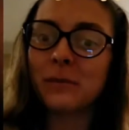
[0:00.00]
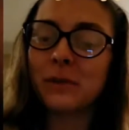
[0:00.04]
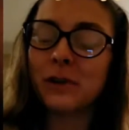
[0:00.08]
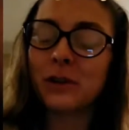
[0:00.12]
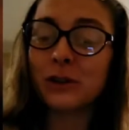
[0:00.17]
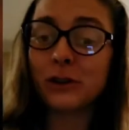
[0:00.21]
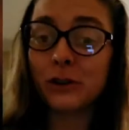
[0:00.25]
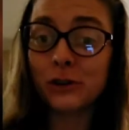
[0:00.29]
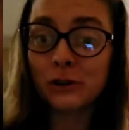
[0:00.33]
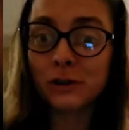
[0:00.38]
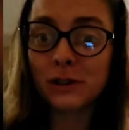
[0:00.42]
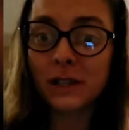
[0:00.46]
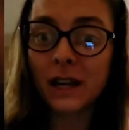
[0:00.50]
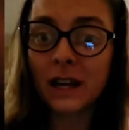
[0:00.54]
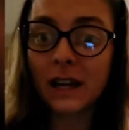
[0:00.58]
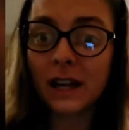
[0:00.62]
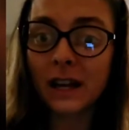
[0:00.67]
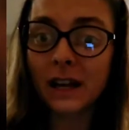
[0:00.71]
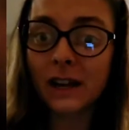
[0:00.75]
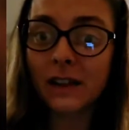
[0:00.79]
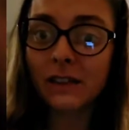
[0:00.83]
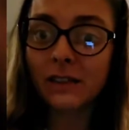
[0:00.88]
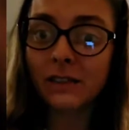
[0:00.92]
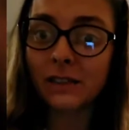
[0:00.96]

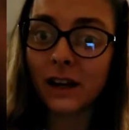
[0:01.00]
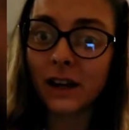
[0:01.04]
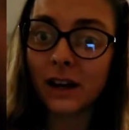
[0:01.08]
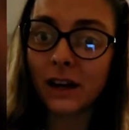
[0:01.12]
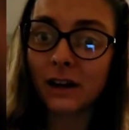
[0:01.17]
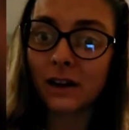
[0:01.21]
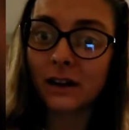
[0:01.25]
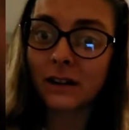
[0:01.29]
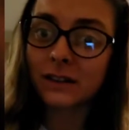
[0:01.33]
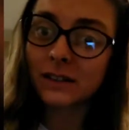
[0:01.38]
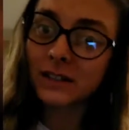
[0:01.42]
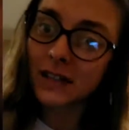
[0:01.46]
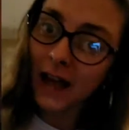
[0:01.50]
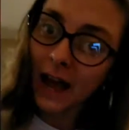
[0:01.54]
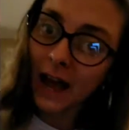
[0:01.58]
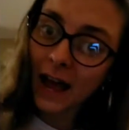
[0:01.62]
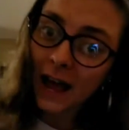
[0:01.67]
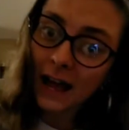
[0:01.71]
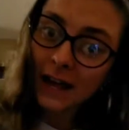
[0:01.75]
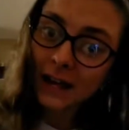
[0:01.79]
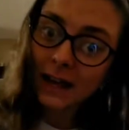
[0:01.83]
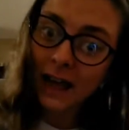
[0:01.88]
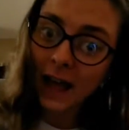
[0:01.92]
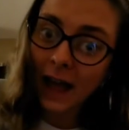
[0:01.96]
using their
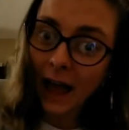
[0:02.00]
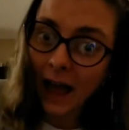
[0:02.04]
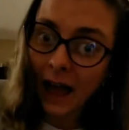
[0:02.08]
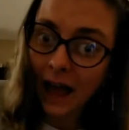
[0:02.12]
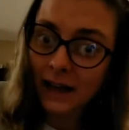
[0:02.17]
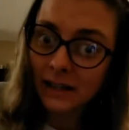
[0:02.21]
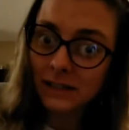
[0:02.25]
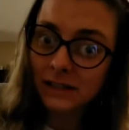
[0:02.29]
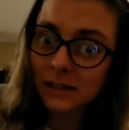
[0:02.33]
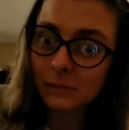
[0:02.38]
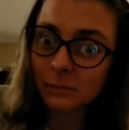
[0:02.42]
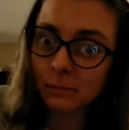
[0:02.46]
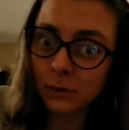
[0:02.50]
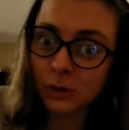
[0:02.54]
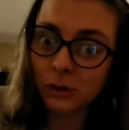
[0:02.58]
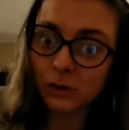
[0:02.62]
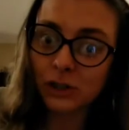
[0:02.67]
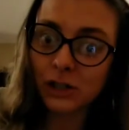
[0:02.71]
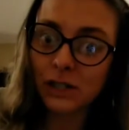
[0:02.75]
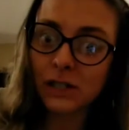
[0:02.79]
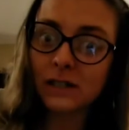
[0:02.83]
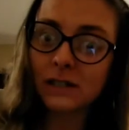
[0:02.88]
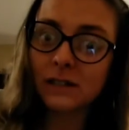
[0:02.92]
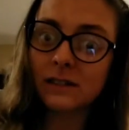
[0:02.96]
tag
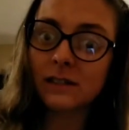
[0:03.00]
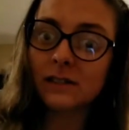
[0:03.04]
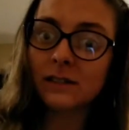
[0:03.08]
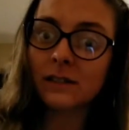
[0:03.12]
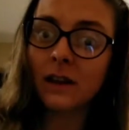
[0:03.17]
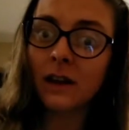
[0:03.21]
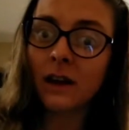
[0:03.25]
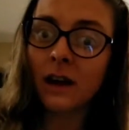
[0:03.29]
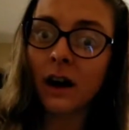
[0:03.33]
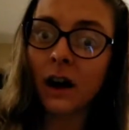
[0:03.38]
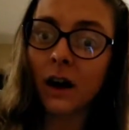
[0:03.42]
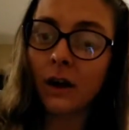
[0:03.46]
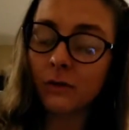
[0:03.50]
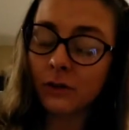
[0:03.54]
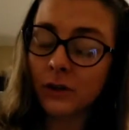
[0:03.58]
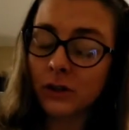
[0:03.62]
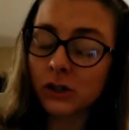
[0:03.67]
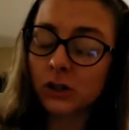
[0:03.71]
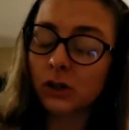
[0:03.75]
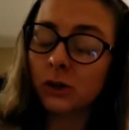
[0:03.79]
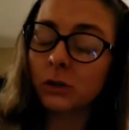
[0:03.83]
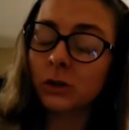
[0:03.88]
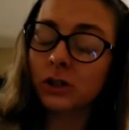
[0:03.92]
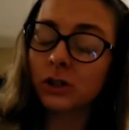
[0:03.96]
@Bougies
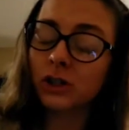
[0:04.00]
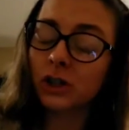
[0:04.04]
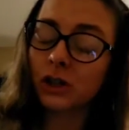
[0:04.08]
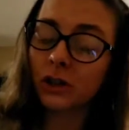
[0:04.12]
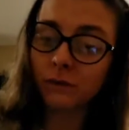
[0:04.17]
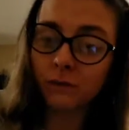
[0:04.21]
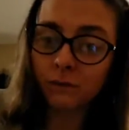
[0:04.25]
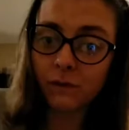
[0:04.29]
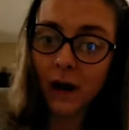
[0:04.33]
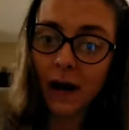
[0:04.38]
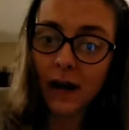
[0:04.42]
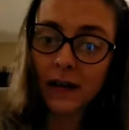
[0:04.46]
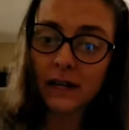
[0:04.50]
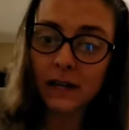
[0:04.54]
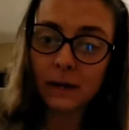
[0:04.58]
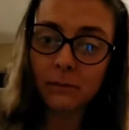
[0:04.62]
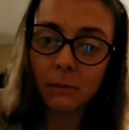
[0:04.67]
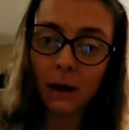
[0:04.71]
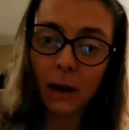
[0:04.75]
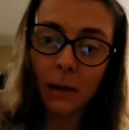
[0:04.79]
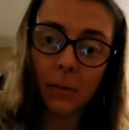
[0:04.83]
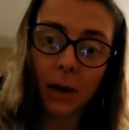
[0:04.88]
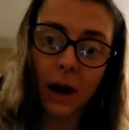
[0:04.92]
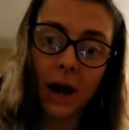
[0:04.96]
official, which you can find in
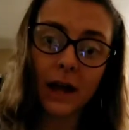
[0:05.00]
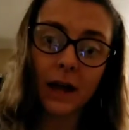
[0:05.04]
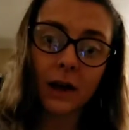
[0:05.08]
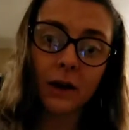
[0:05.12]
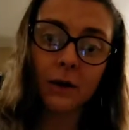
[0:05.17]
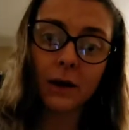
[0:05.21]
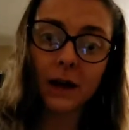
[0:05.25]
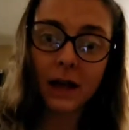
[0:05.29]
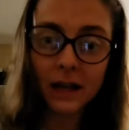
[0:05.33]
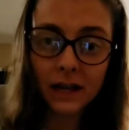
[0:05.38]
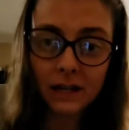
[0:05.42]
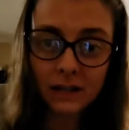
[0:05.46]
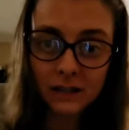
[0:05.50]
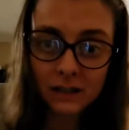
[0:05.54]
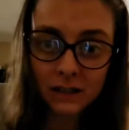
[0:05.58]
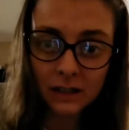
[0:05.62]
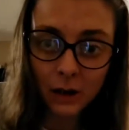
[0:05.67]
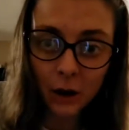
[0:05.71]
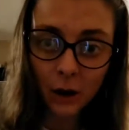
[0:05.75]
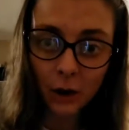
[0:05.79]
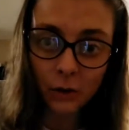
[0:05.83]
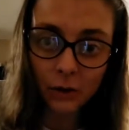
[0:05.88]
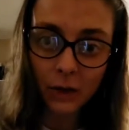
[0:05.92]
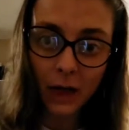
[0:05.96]
my bio and in the
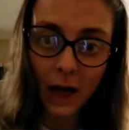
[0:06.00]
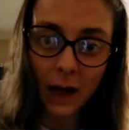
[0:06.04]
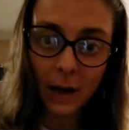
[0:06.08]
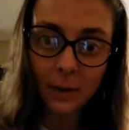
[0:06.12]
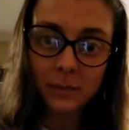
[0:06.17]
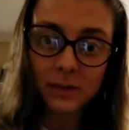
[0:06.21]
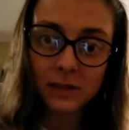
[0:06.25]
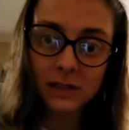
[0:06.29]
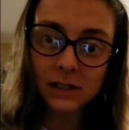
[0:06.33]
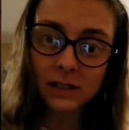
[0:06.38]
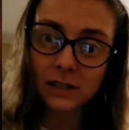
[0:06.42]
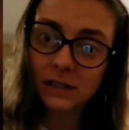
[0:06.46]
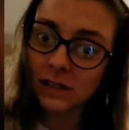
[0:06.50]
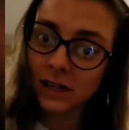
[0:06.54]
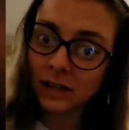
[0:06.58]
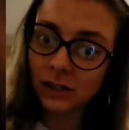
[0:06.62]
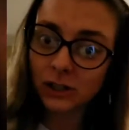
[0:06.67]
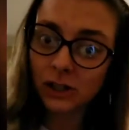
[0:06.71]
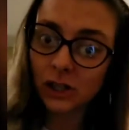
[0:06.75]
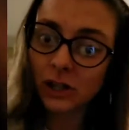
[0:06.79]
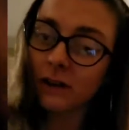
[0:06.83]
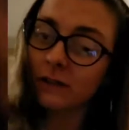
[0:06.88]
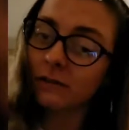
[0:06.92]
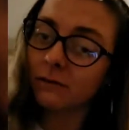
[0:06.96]
collabs
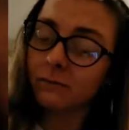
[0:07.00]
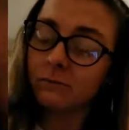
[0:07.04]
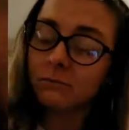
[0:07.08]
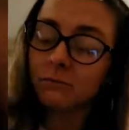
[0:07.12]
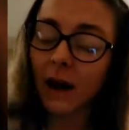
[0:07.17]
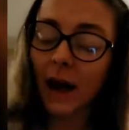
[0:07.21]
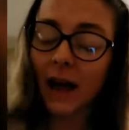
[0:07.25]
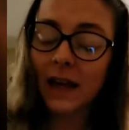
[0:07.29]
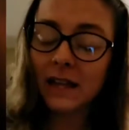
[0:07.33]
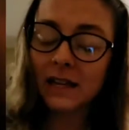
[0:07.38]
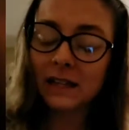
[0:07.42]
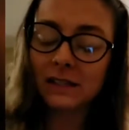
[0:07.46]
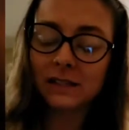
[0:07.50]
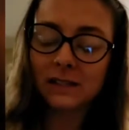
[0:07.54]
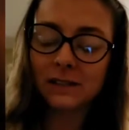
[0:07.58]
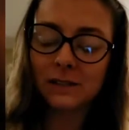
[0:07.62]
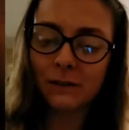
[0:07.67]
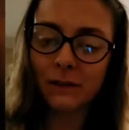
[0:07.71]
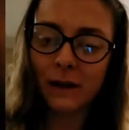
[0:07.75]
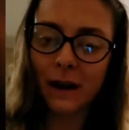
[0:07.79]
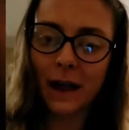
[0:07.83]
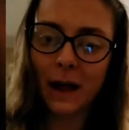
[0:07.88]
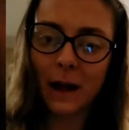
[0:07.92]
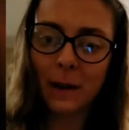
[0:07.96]
section of my
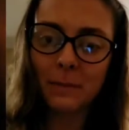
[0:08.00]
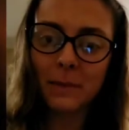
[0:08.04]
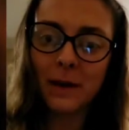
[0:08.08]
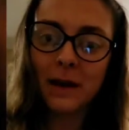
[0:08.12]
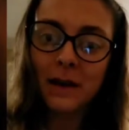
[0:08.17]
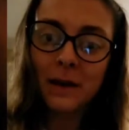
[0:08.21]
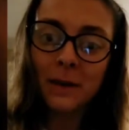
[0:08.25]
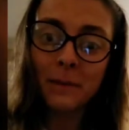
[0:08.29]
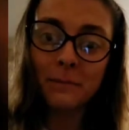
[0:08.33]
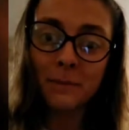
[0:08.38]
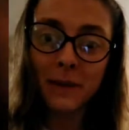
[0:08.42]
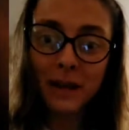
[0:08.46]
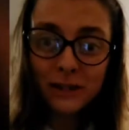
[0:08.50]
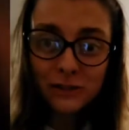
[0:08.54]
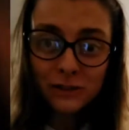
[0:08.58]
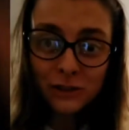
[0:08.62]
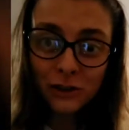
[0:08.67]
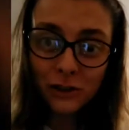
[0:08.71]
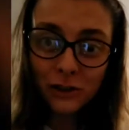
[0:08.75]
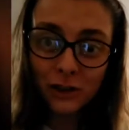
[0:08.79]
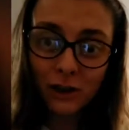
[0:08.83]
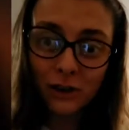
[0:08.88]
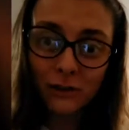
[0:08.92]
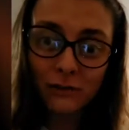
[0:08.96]
Instagram. Make sure
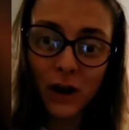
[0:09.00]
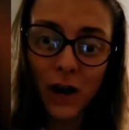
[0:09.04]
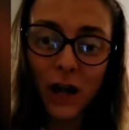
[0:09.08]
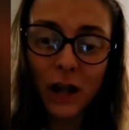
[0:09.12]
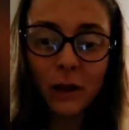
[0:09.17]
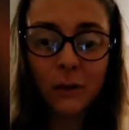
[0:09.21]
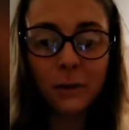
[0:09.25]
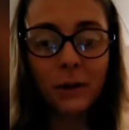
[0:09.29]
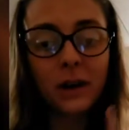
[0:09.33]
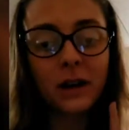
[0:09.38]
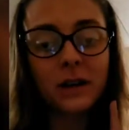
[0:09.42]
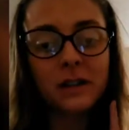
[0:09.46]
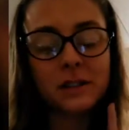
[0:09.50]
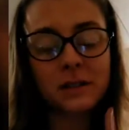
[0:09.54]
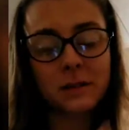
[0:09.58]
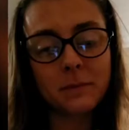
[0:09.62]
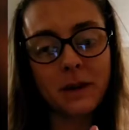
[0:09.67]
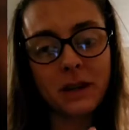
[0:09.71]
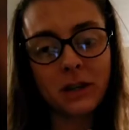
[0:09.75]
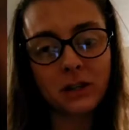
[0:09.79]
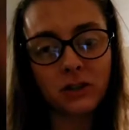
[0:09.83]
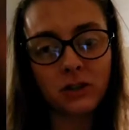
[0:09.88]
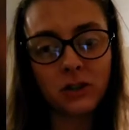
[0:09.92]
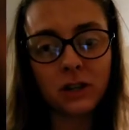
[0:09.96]
you're a follower to
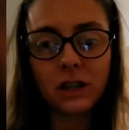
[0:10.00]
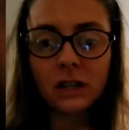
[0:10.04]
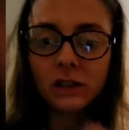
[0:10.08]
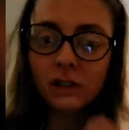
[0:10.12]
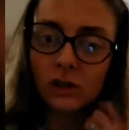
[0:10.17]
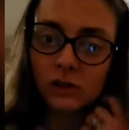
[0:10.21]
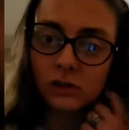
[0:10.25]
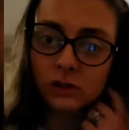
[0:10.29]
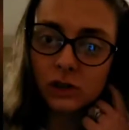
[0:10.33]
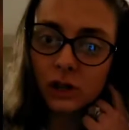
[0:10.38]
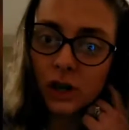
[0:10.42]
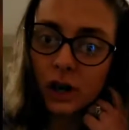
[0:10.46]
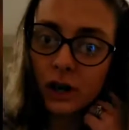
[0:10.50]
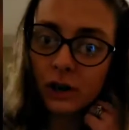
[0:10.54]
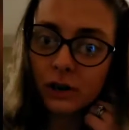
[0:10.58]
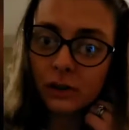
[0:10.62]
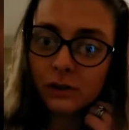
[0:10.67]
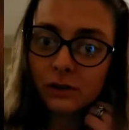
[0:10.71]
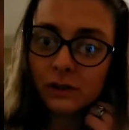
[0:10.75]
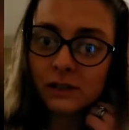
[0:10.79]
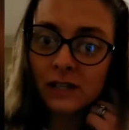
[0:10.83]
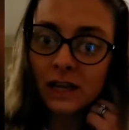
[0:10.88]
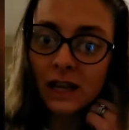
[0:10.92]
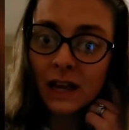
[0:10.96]
make sure you get those
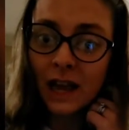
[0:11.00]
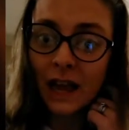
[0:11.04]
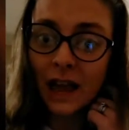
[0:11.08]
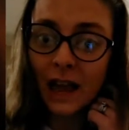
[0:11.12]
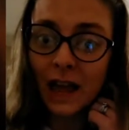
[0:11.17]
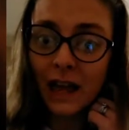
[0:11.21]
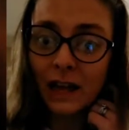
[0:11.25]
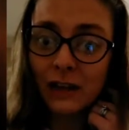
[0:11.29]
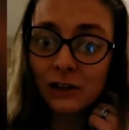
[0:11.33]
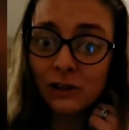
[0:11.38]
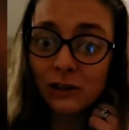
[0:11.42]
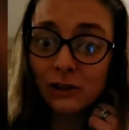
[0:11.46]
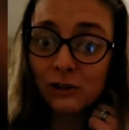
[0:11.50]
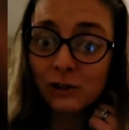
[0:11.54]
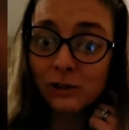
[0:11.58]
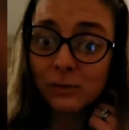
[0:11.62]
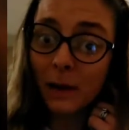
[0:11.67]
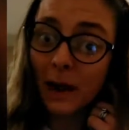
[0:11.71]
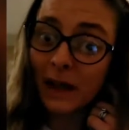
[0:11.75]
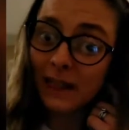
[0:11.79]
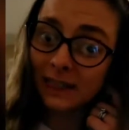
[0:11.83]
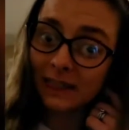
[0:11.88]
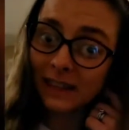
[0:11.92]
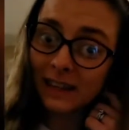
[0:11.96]
codes, and use
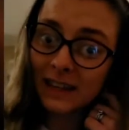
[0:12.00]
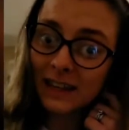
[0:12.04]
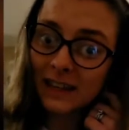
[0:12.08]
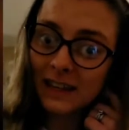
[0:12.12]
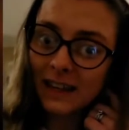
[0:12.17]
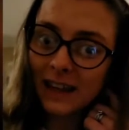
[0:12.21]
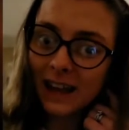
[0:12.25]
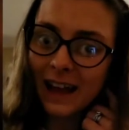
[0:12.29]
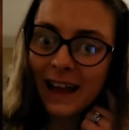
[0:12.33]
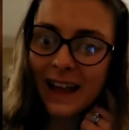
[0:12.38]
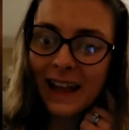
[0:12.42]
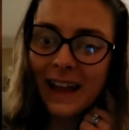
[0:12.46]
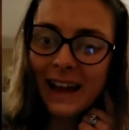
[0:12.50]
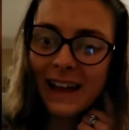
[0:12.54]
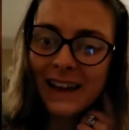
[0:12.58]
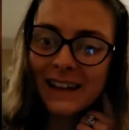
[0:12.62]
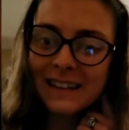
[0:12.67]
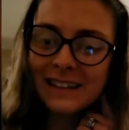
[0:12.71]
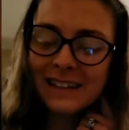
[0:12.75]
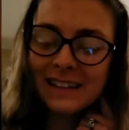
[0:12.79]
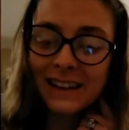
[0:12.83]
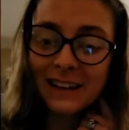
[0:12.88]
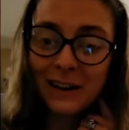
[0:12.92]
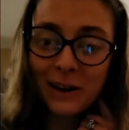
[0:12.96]
my link
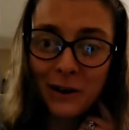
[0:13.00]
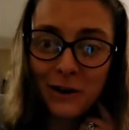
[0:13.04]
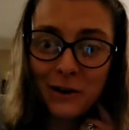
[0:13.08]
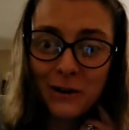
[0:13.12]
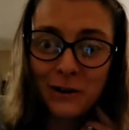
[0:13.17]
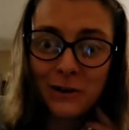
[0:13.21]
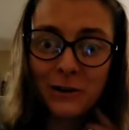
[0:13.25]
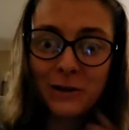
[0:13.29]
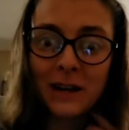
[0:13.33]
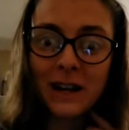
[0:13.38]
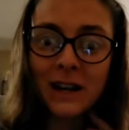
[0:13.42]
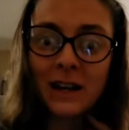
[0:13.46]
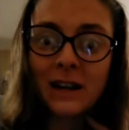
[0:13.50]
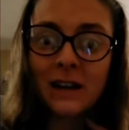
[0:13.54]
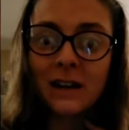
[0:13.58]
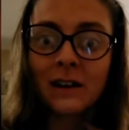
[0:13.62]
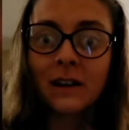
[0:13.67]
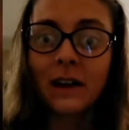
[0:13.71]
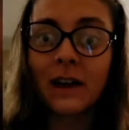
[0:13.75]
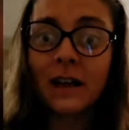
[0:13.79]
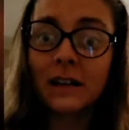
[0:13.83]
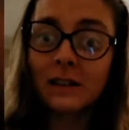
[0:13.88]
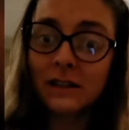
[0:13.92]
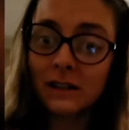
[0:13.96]
and the code
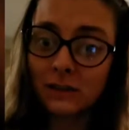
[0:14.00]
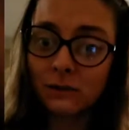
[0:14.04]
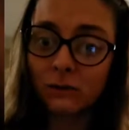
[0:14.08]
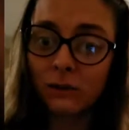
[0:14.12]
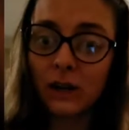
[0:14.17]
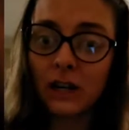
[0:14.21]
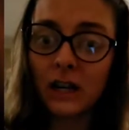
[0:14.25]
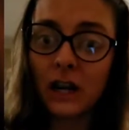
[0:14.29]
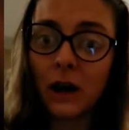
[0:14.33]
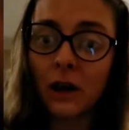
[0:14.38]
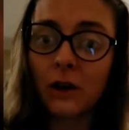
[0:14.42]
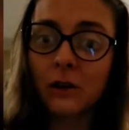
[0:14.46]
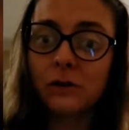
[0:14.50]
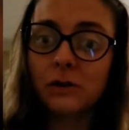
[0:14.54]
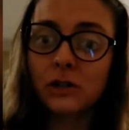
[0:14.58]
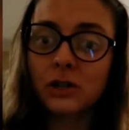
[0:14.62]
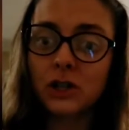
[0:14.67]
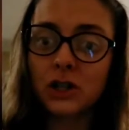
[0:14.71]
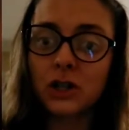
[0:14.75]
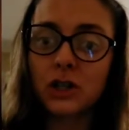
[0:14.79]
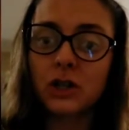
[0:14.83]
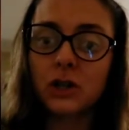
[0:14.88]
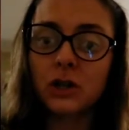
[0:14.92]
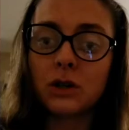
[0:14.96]
in this video
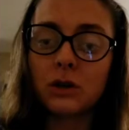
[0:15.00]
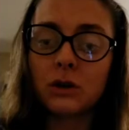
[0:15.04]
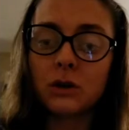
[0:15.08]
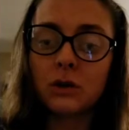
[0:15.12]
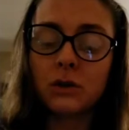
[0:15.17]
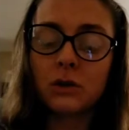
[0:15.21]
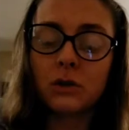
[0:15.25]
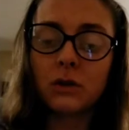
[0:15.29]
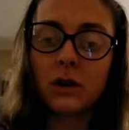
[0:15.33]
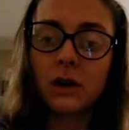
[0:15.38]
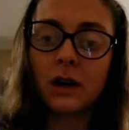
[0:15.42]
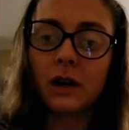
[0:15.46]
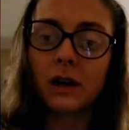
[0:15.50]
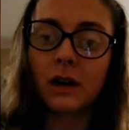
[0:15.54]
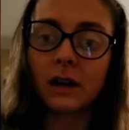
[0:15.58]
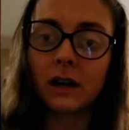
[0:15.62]
to